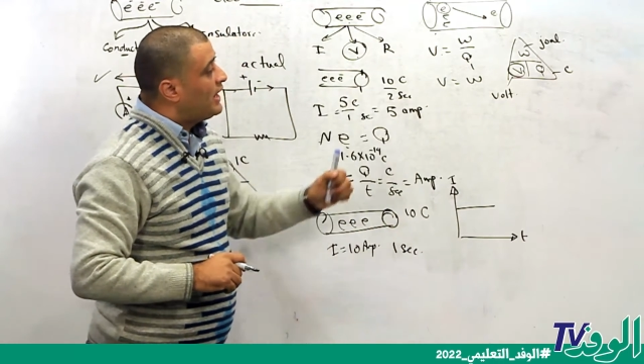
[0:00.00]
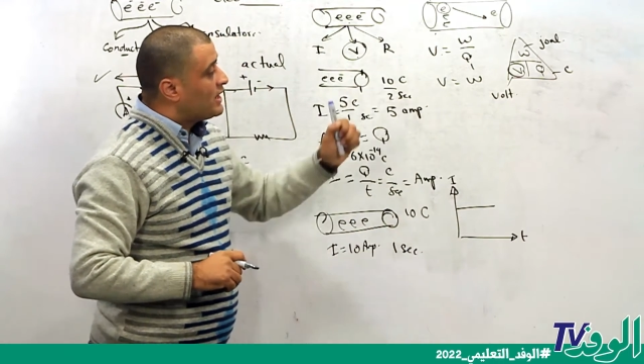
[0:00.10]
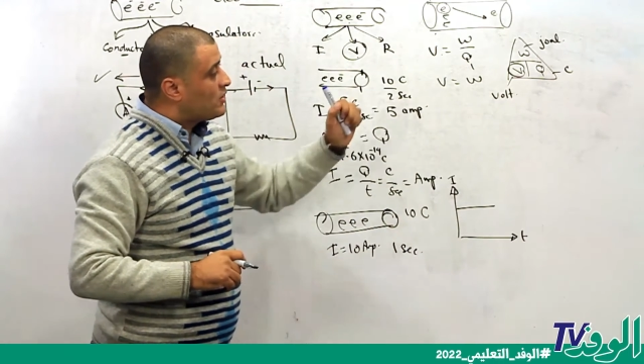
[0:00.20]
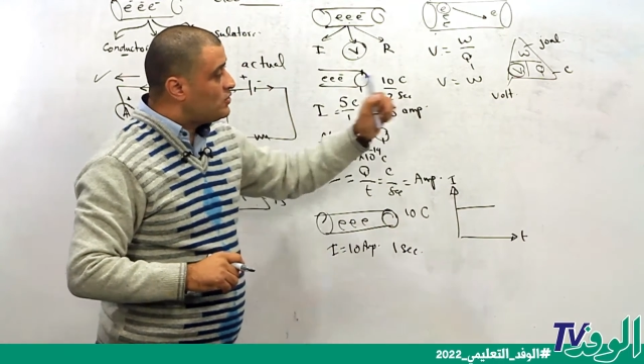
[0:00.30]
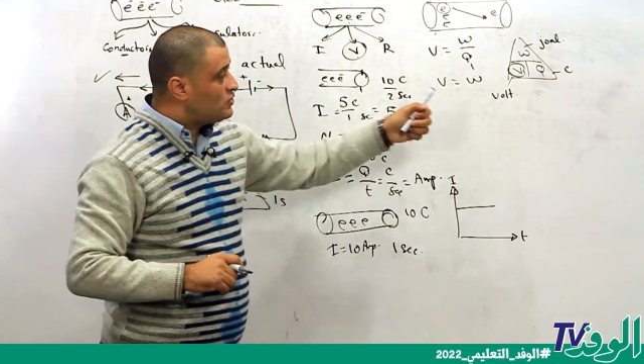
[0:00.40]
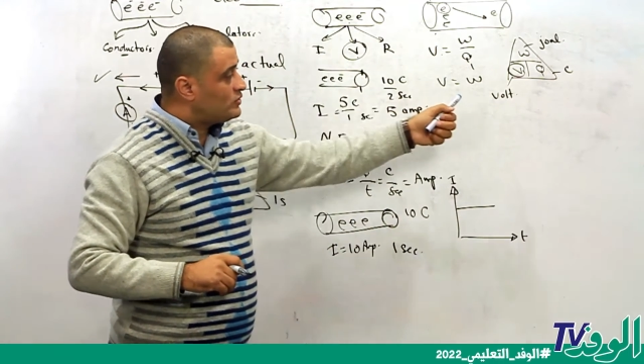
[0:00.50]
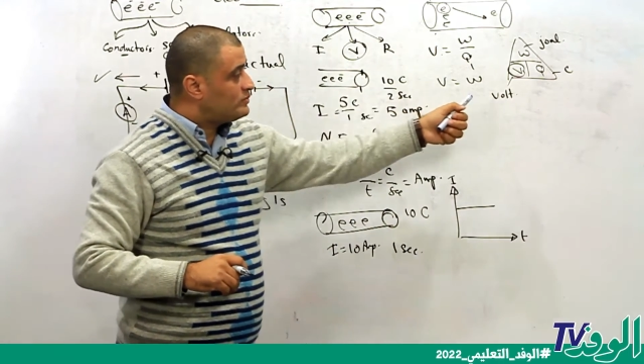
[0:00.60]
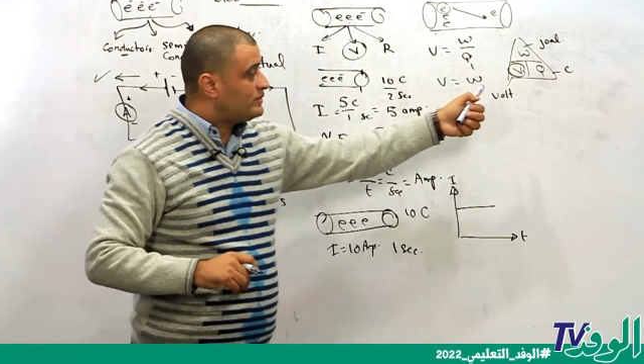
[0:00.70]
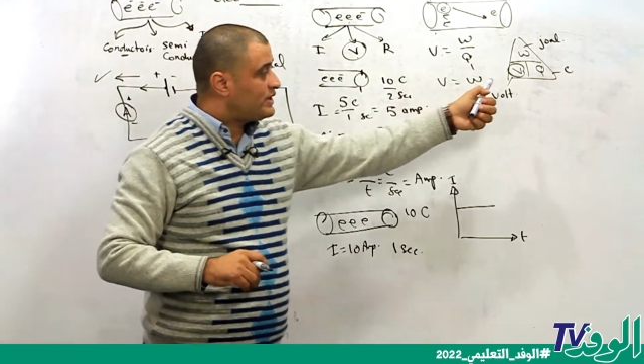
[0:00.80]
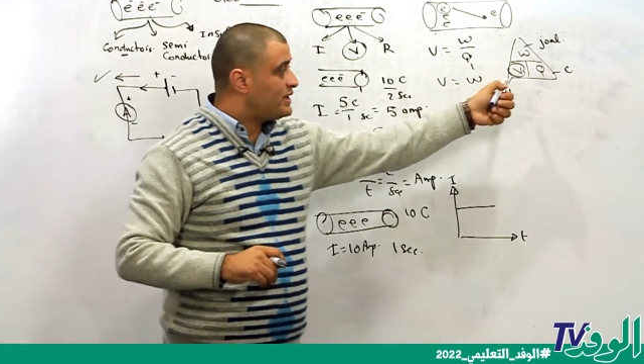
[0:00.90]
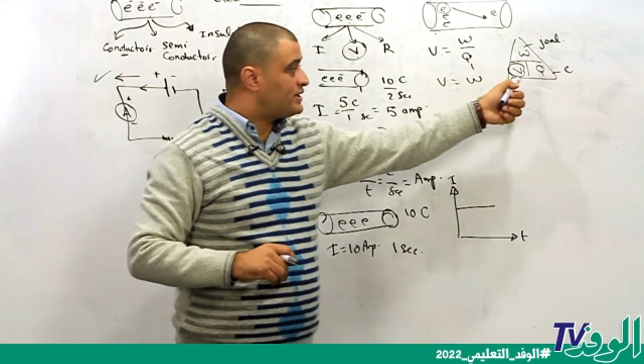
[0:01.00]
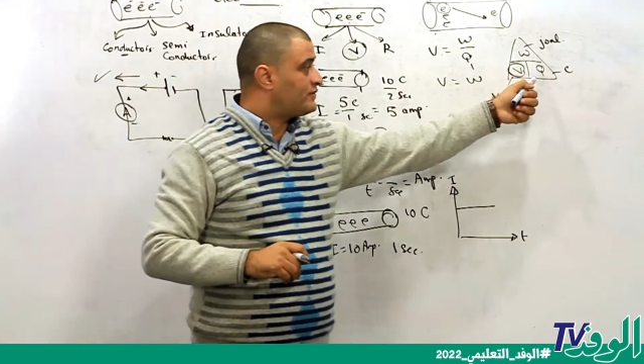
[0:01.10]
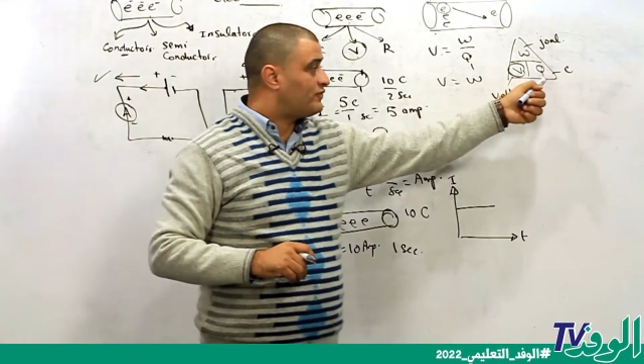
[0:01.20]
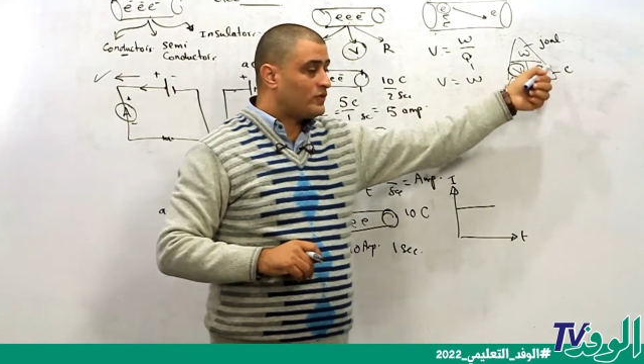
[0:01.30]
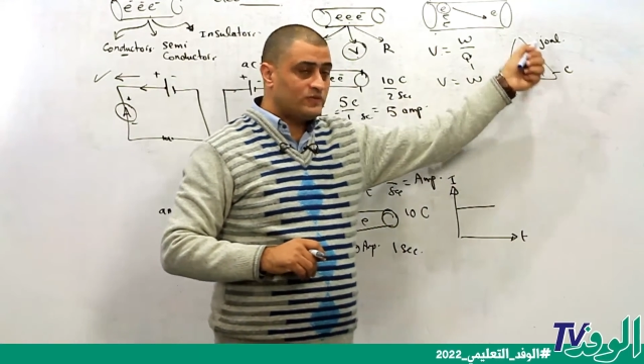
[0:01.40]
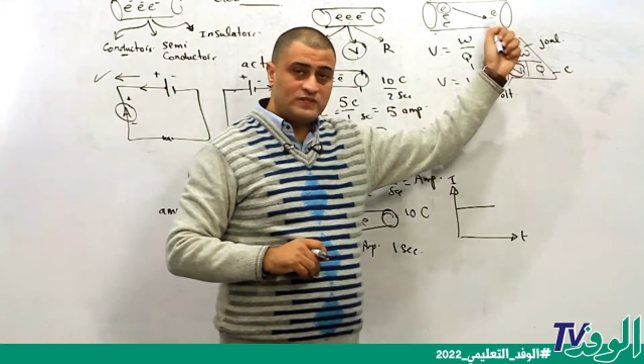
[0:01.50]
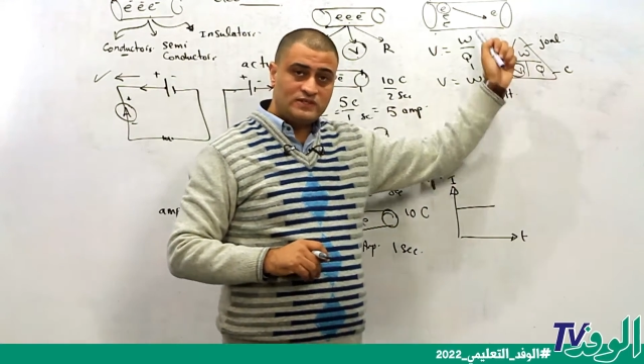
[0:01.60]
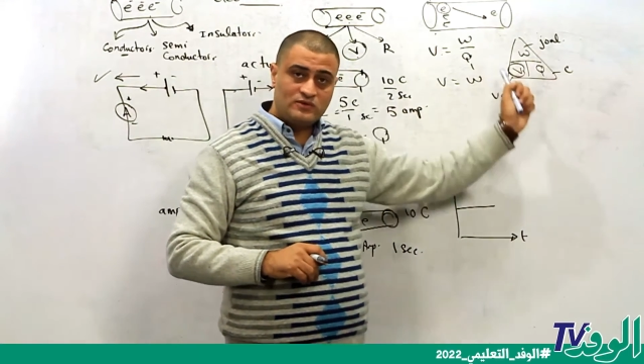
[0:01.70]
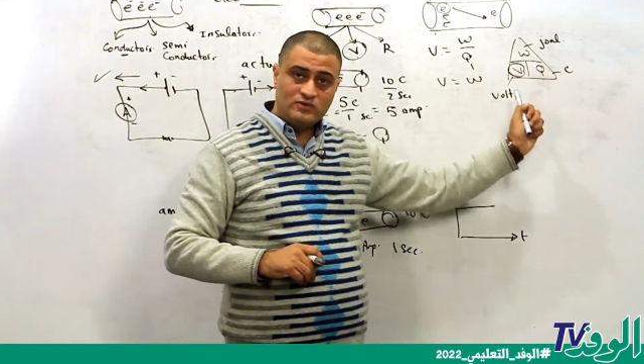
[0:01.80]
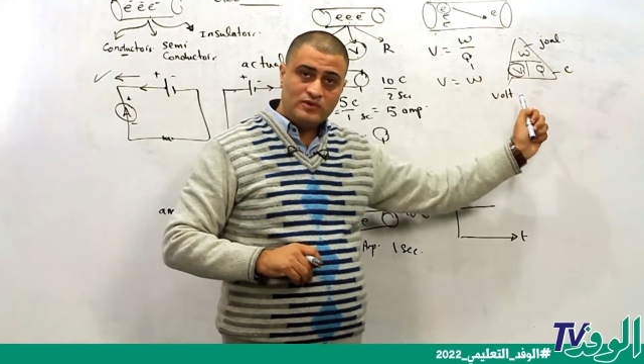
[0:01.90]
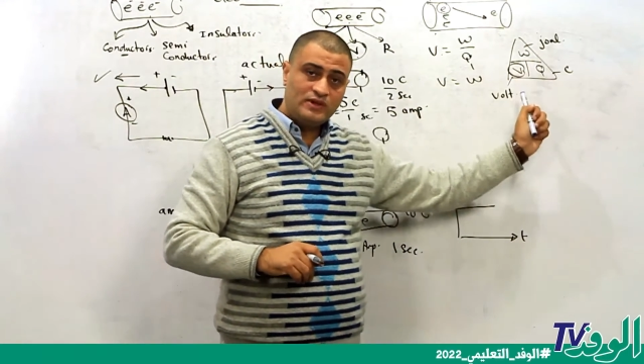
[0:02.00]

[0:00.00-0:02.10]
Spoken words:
coulomb here from this law